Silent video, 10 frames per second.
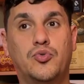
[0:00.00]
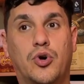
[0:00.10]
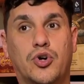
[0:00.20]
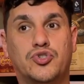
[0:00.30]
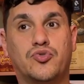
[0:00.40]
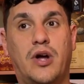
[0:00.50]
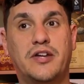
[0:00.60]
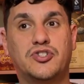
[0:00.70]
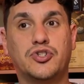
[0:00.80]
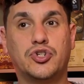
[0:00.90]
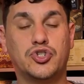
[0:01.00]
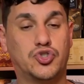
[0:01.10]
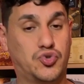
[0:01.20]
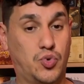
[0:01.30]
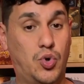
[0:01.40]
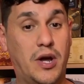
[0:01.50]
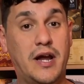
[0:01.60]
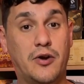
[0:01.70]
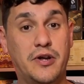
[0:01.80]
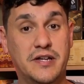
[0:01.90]
are trying to control
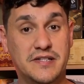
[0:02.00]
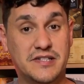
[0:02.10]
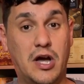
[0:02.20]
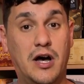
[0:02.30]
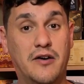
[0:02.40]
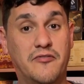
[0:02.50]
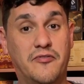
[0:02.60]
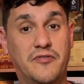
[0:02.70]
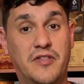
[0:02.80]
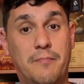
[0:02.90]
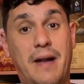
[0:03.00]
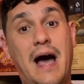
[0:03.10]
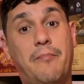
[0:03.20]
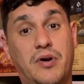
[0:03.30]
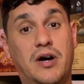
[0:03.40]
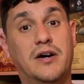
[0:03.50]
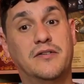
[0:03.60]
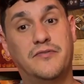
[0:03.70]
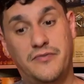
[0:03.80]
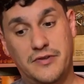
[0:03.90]
areas of the map
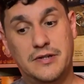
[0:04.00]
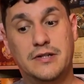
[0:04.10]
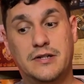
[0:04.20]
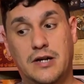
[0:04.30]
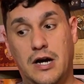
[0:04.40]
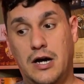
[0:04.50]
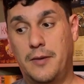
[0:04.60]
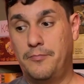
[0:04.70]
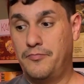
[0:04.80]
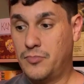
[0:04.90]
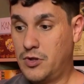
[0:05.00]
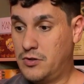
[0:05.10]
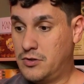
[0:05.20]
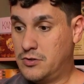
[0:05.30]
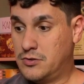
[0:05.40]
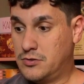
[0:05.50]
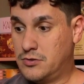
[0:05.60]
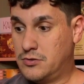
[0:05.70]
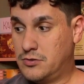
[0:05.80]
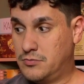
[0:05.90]
of um,
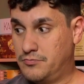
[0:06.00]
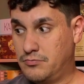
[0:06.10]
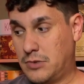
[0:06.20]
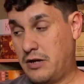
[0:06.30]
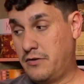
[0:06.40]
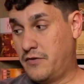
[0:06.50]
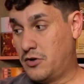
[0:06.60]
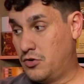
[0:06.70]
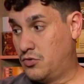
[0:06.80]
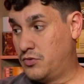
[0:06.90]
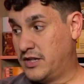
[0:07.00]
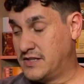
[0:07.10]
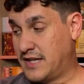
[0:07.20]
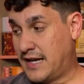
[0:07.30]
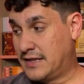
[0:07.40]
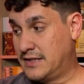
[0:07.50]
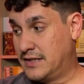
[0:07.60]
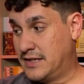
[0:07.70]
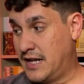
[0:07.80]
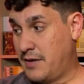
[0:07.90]
I don't even know exactly the
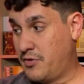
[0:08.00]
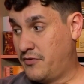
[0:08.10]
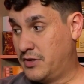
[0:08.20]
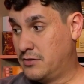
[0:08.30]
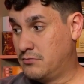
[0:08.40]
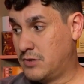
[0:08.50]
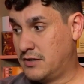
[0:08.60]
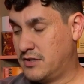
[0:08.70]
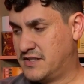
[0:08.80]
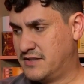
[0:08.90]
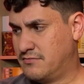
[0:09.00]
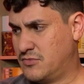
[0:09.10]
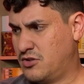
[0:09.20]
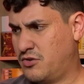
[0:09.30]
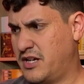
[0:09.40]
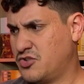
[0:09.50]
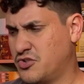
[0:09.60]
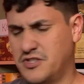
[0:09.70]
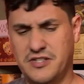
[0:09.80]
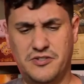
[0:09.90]
name of it. Is it no
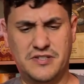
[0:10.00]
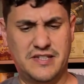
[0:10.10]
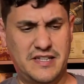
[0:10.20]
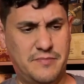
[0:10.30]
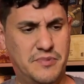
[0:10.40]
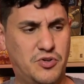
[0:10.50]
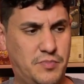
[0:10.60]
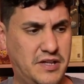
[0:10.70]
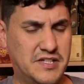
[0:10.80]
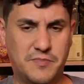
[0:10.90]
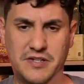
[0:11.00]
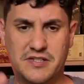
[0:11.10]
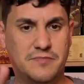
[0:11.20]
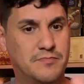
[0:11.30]
Yggdrasil is like the middle place, but it's